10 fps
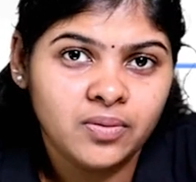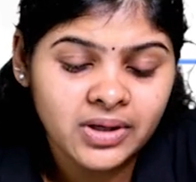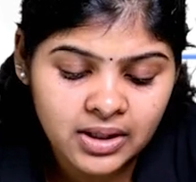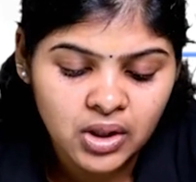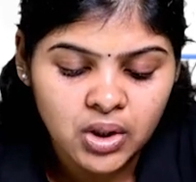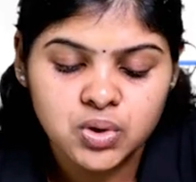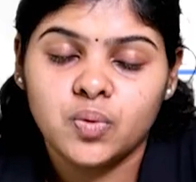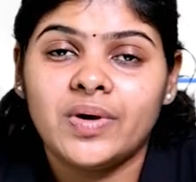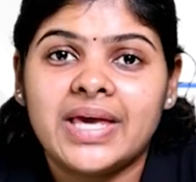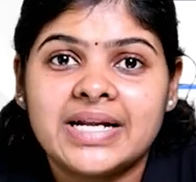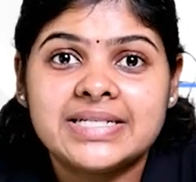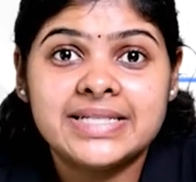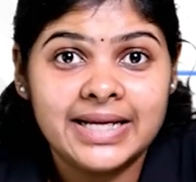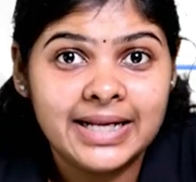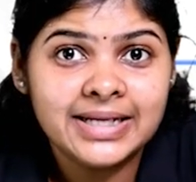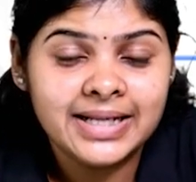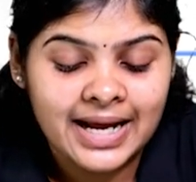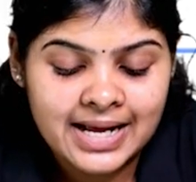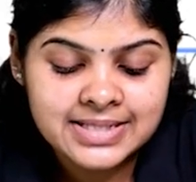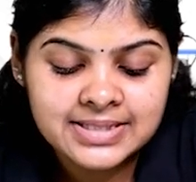Okay, so we can select the
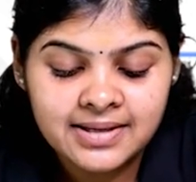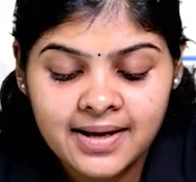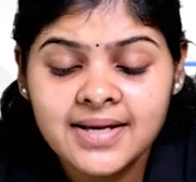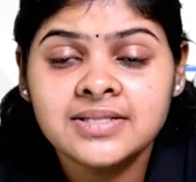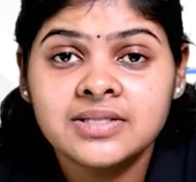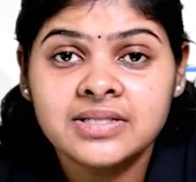answer as